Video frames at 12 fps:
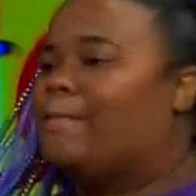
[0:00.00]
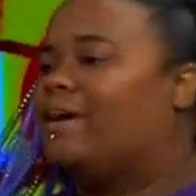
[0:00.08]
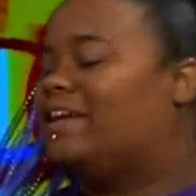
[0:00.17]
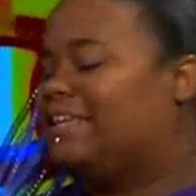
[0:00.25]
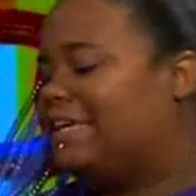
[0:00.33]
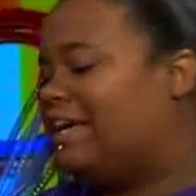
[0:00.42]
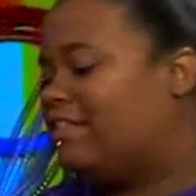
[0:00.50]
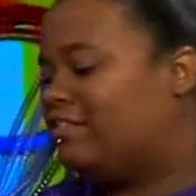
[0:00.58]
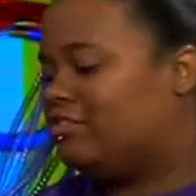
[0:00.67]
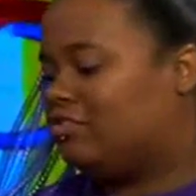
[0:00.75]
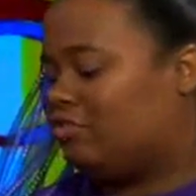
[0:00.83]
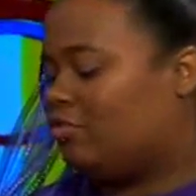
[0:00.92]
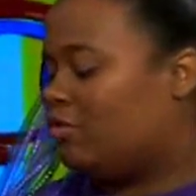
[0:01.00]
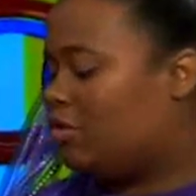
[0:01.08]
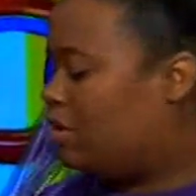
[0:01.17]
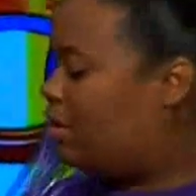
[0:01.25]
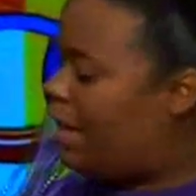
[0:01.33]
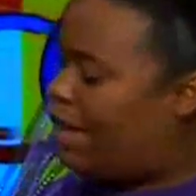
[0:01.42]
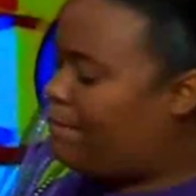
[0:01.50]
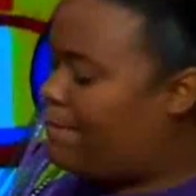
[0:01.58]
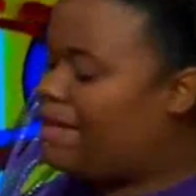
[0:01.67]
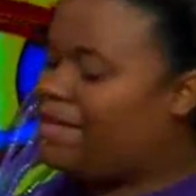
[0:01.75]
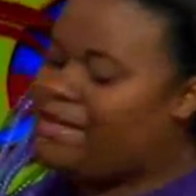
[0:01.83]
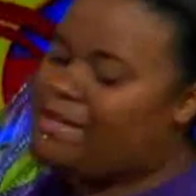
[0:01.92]
But yeah, the store, I
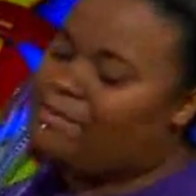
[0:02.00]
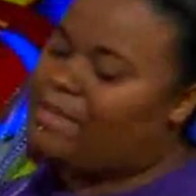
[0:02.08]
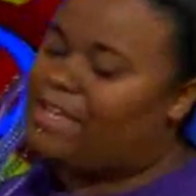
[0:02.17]
met him.